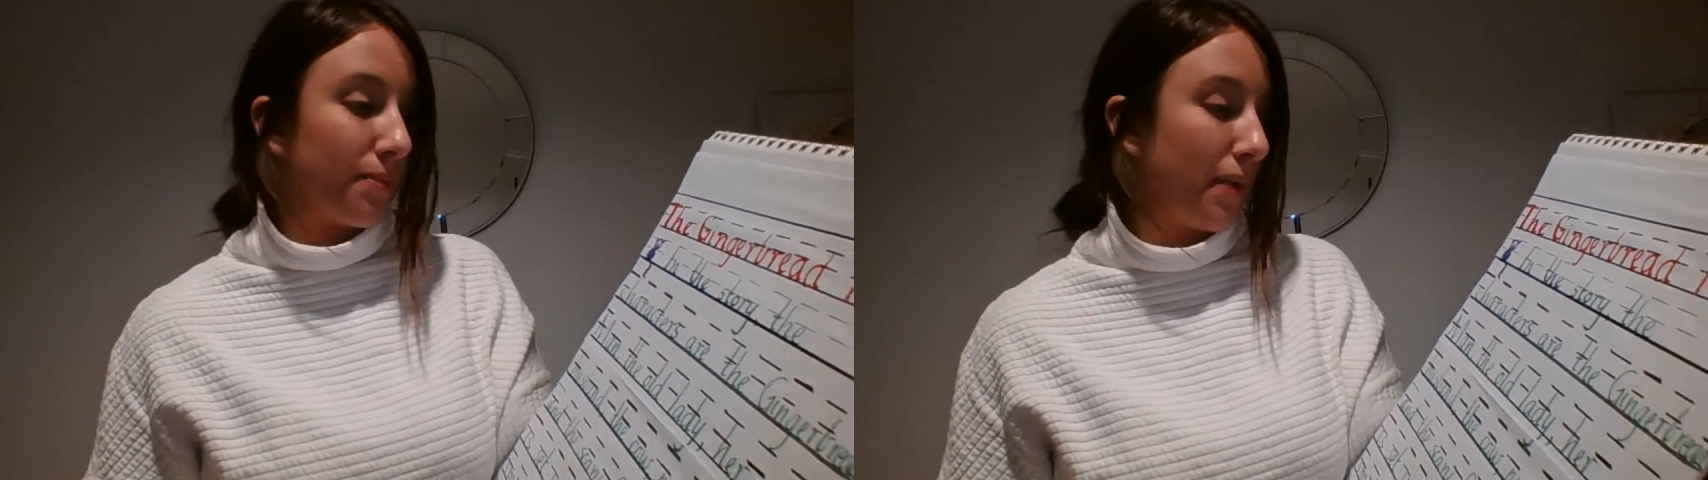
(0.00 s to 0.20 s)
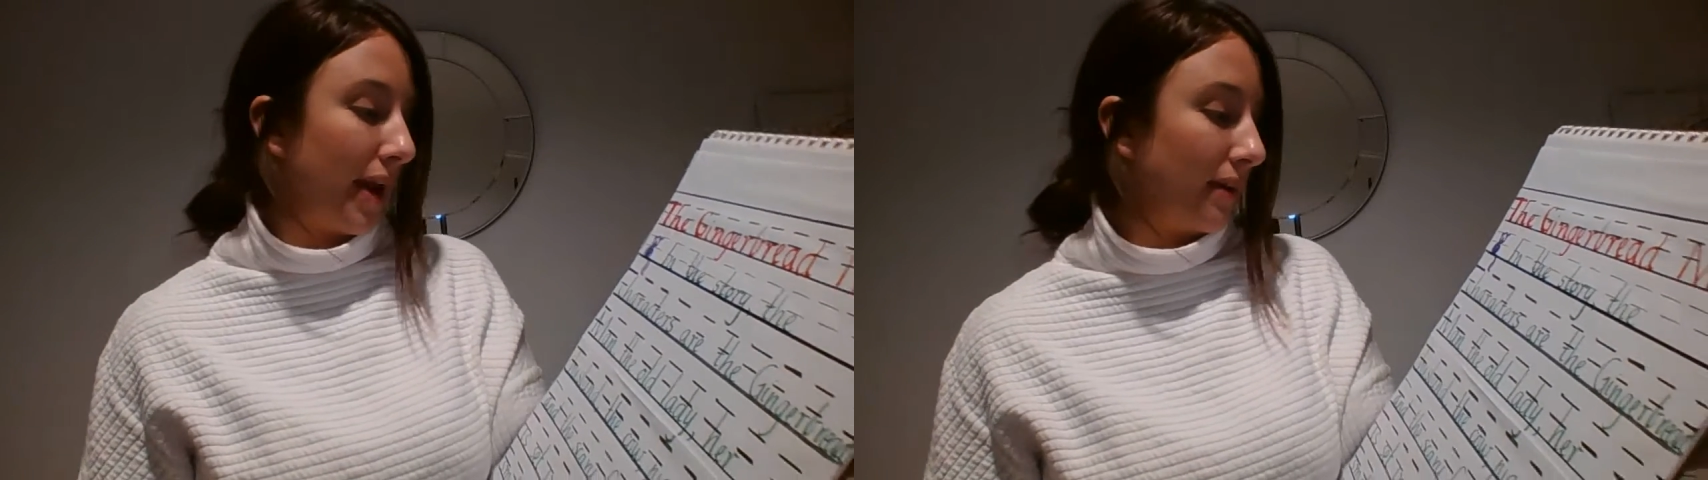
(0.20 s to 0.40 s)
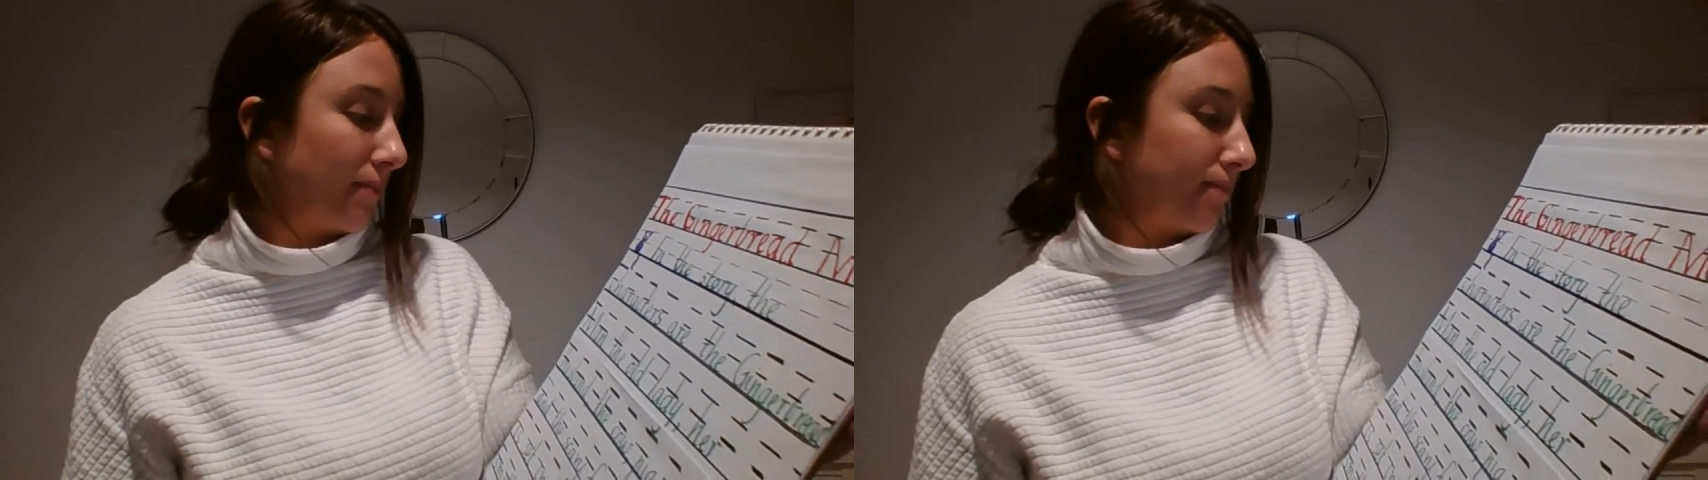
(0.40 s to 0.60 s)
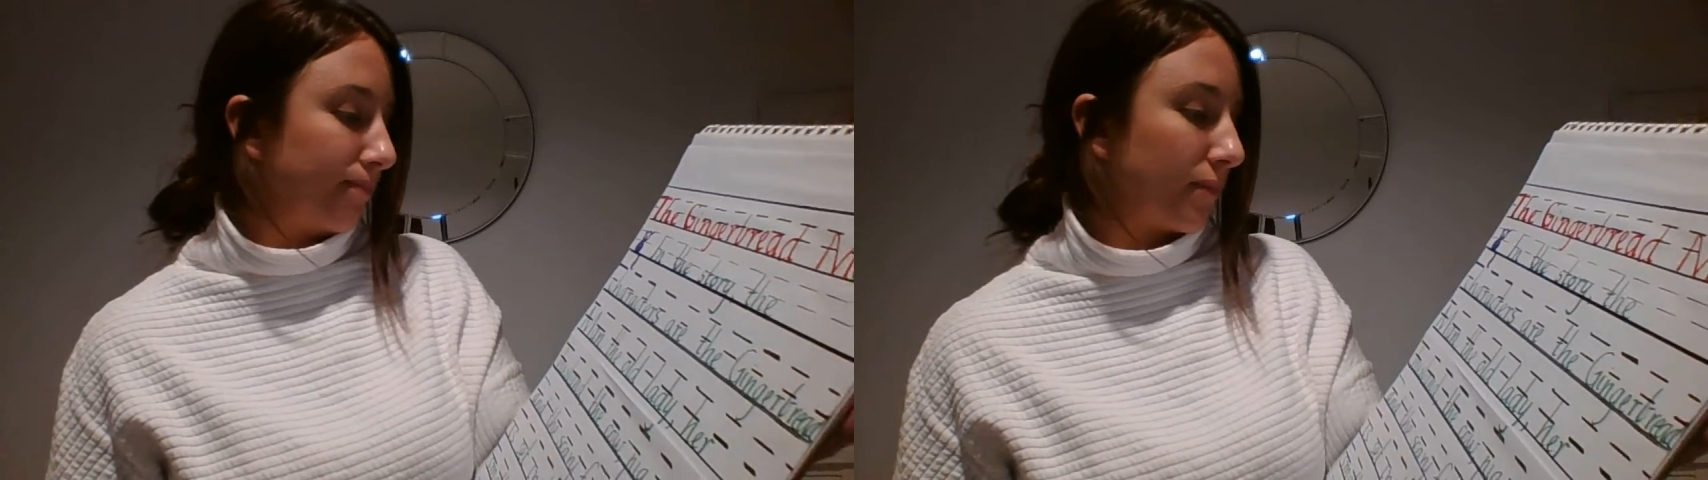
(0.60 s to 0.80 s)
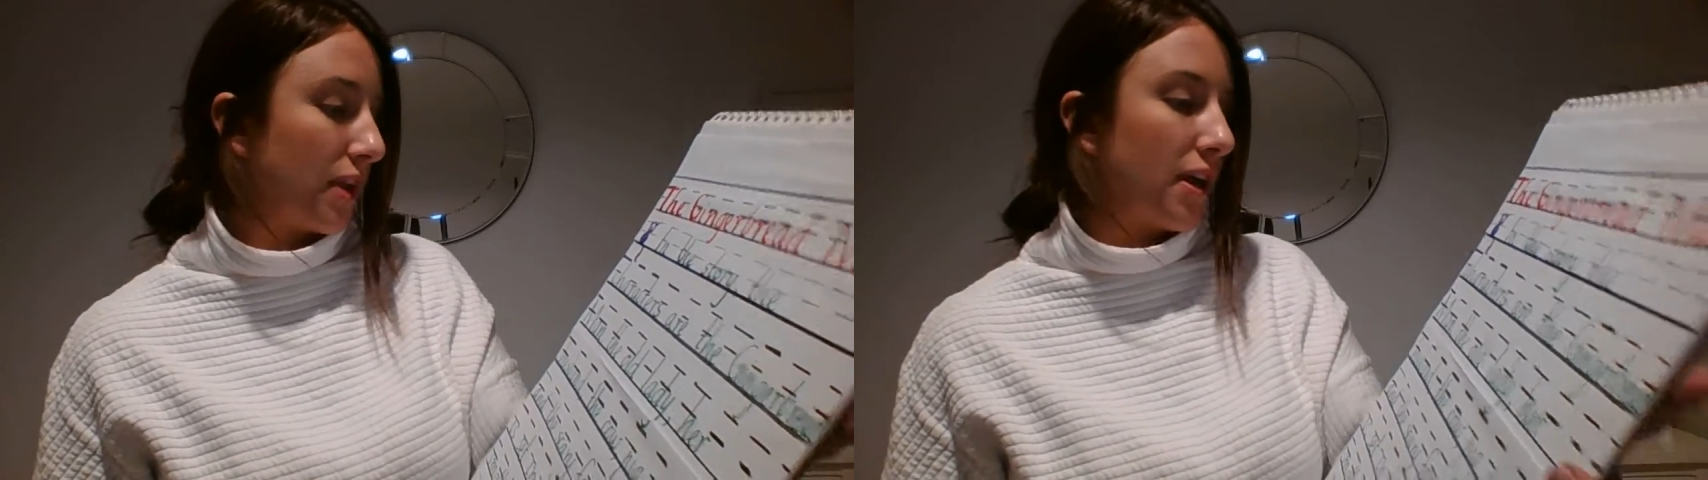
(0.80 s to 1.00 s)
man,
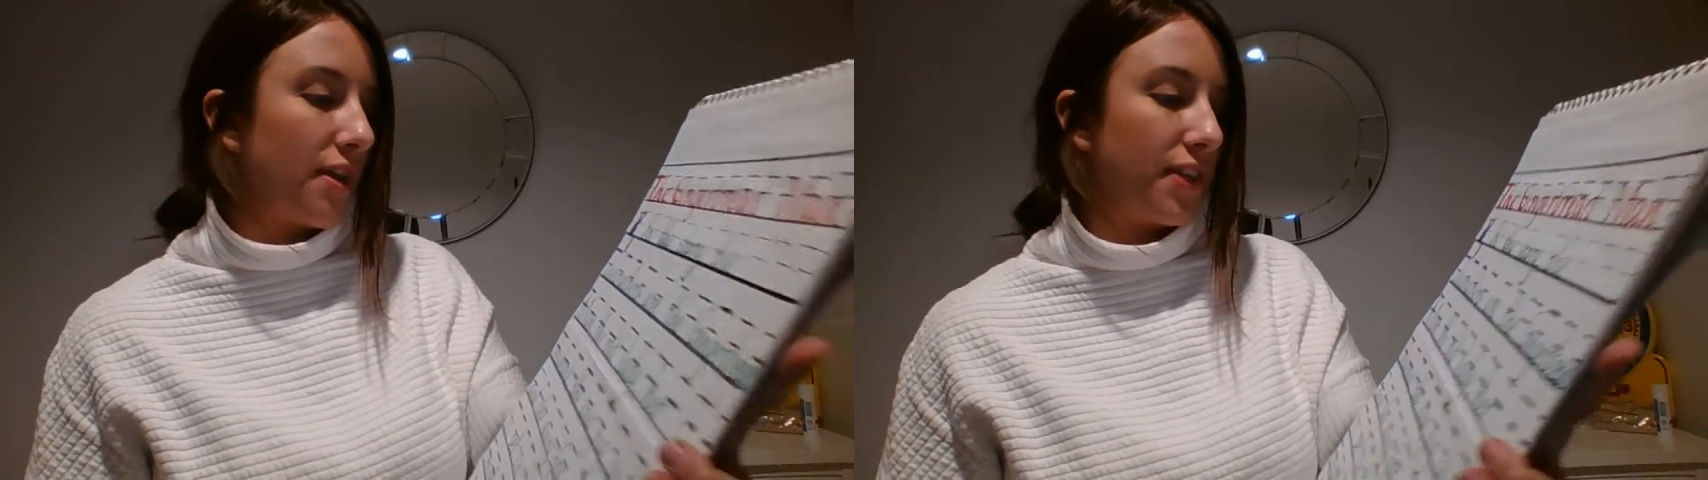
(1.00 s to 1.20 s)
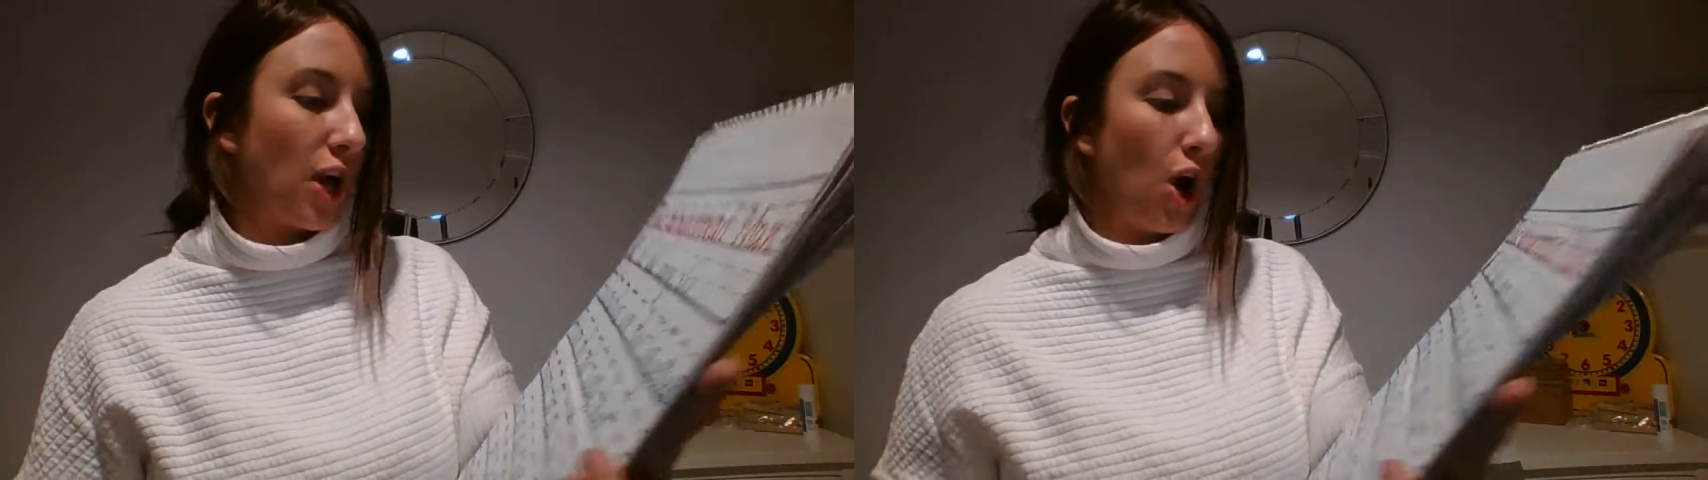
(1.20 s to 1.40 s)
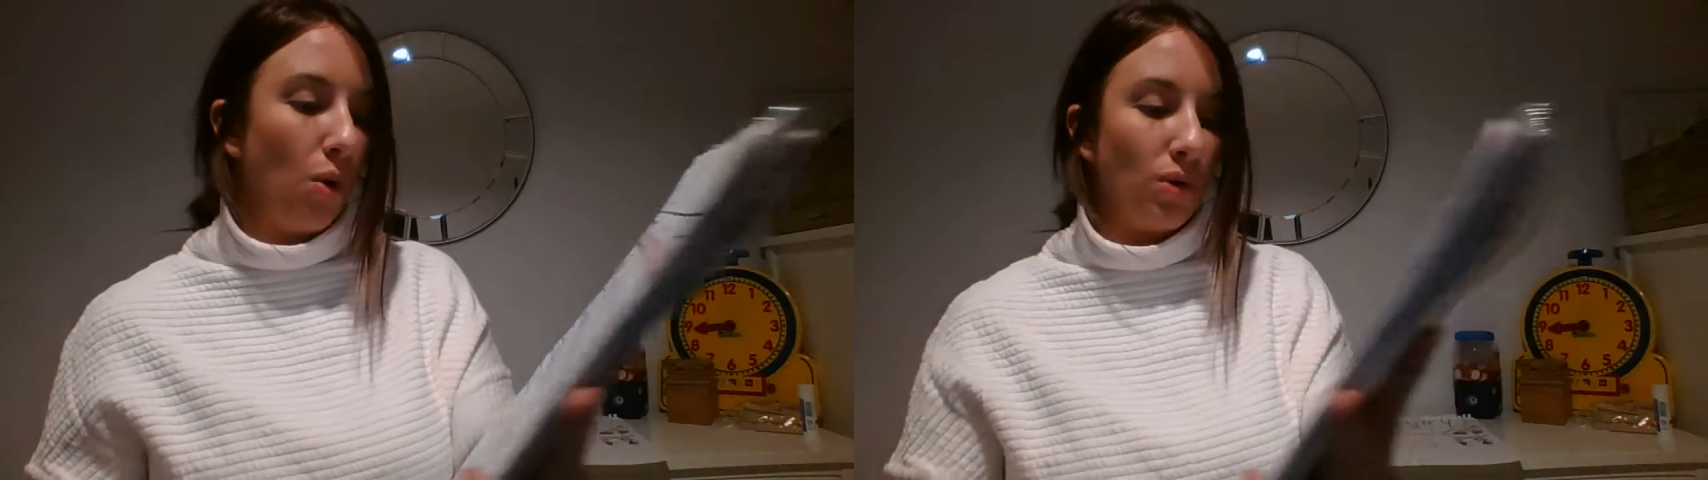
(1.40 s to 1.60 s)
the old